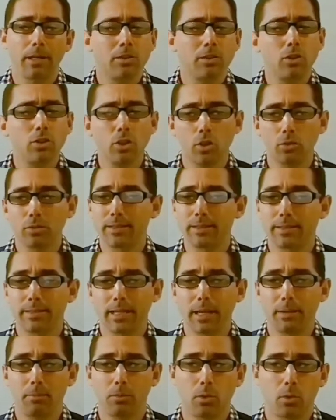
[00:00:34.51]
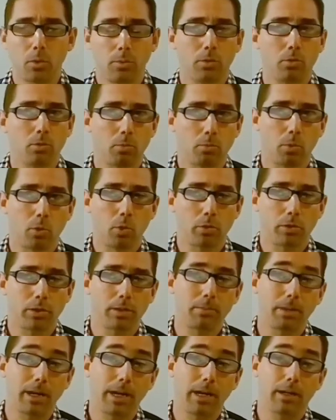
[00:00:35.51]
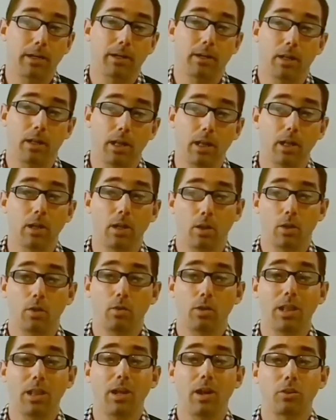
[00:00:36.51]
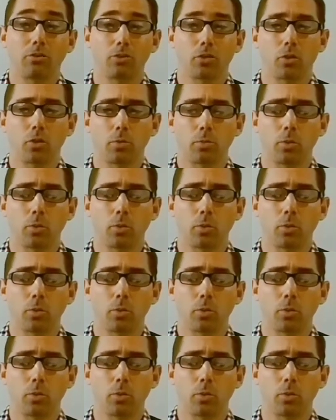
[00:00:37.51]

It is not the same to be supported by a large